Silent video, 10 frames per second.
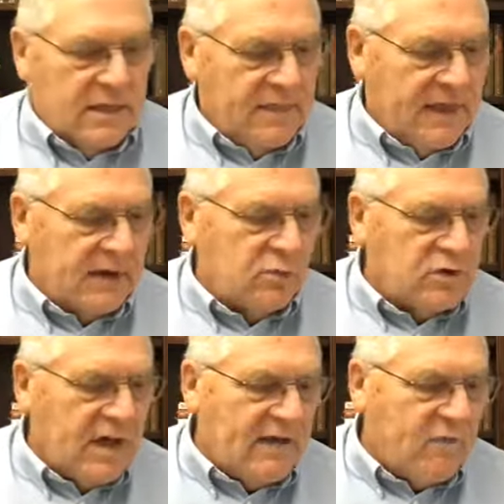Then when
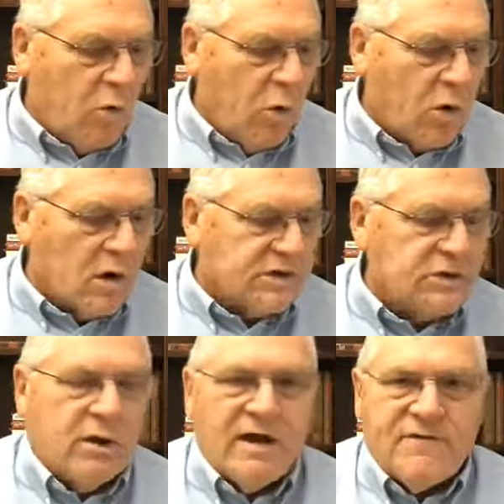you have wars,
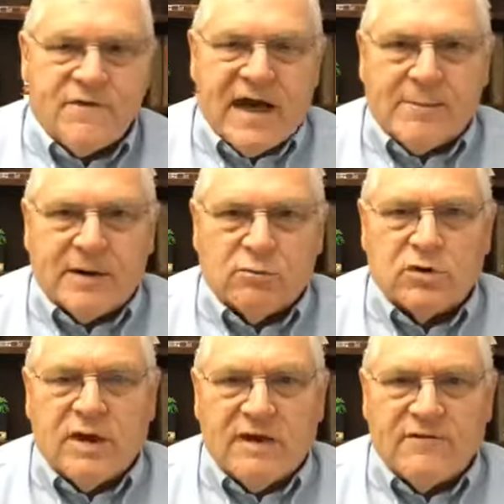you have famine.
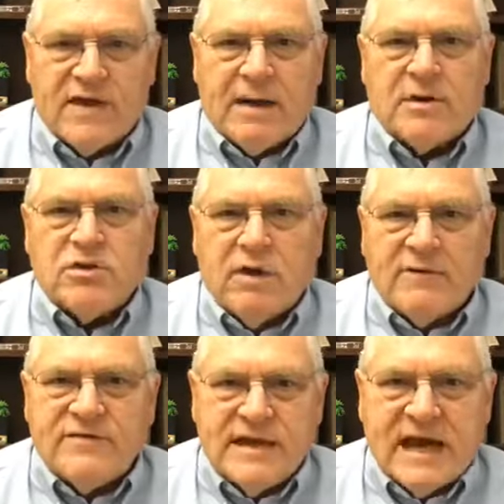When you have famine, you
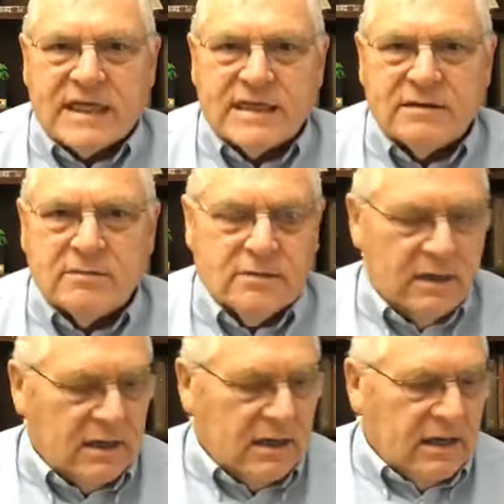have death.
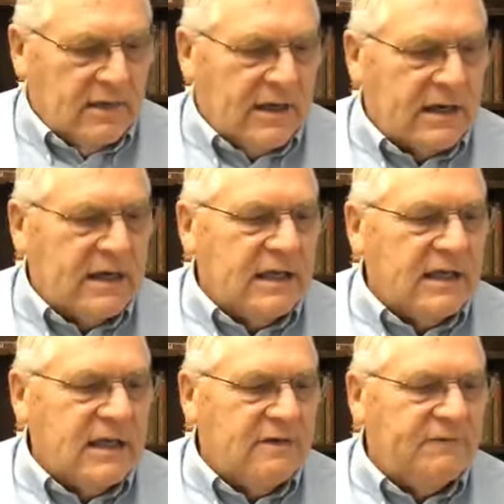Then in
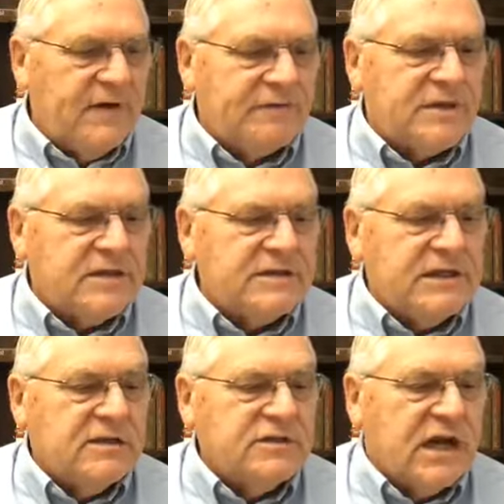the fifth
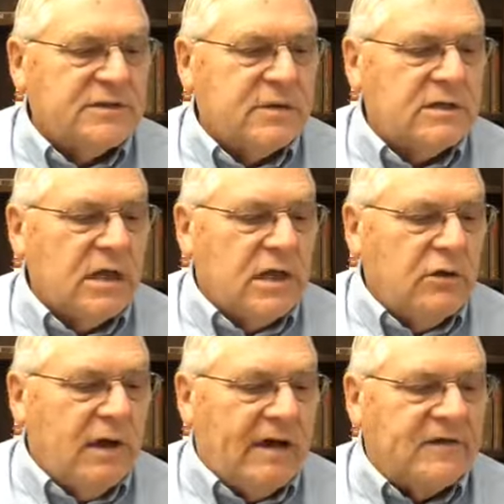seal judgment,
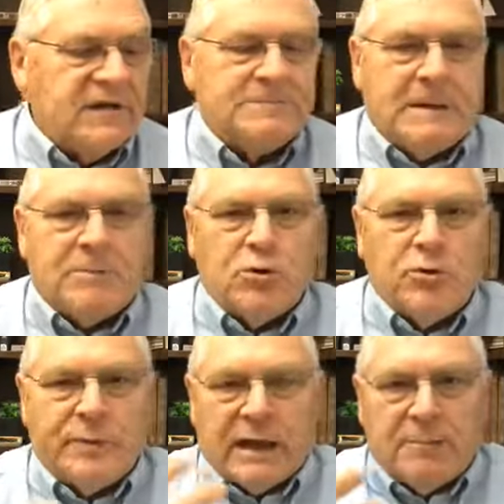you have these people who
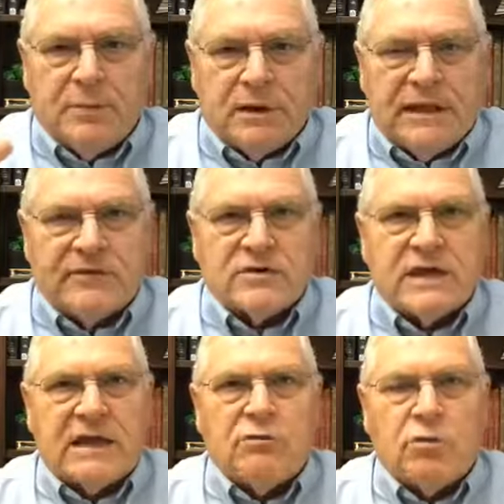become believers
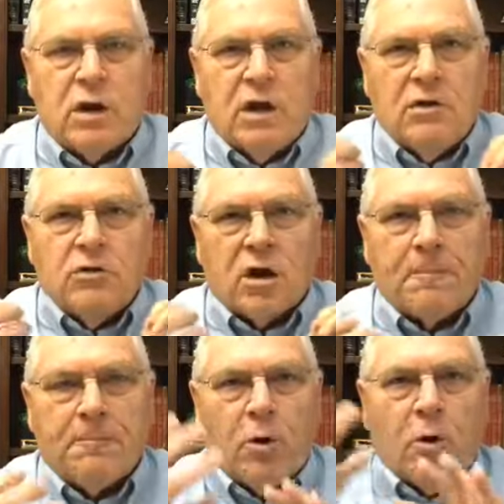and who are
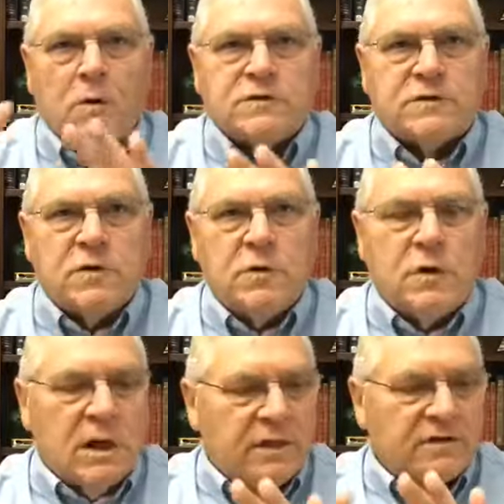opposed
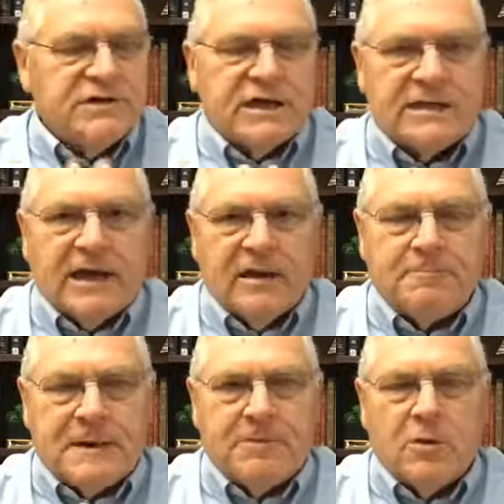to their Gentile
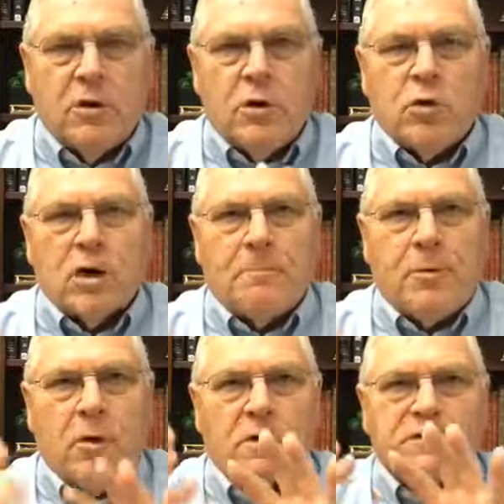people, who are
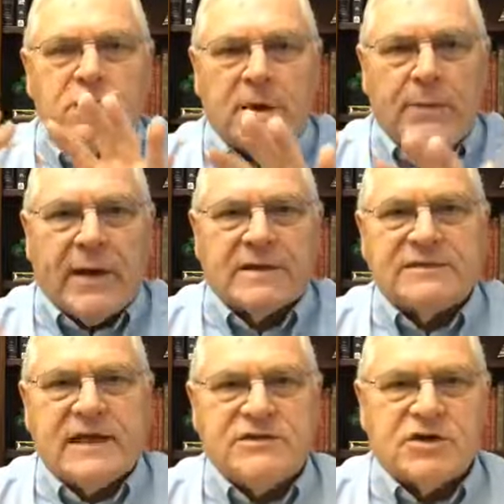opposed to the
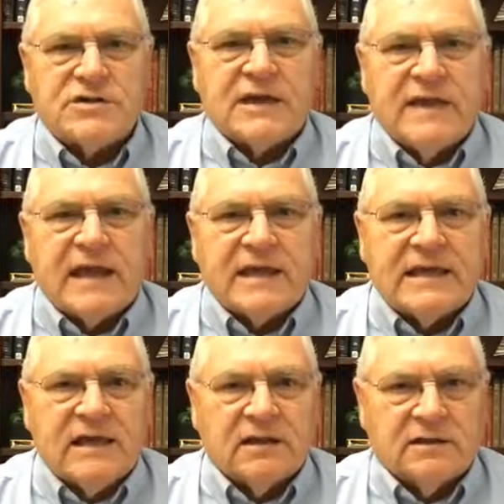apostate church, and they get
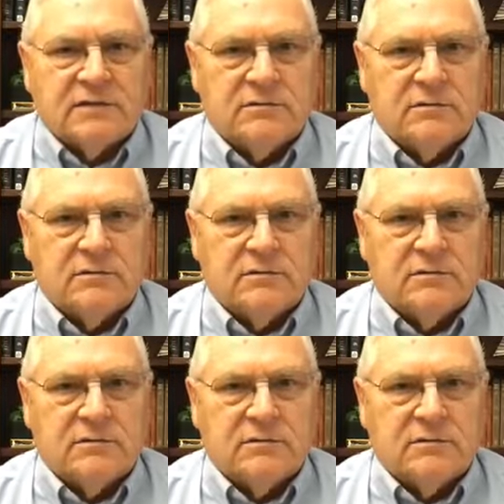killed.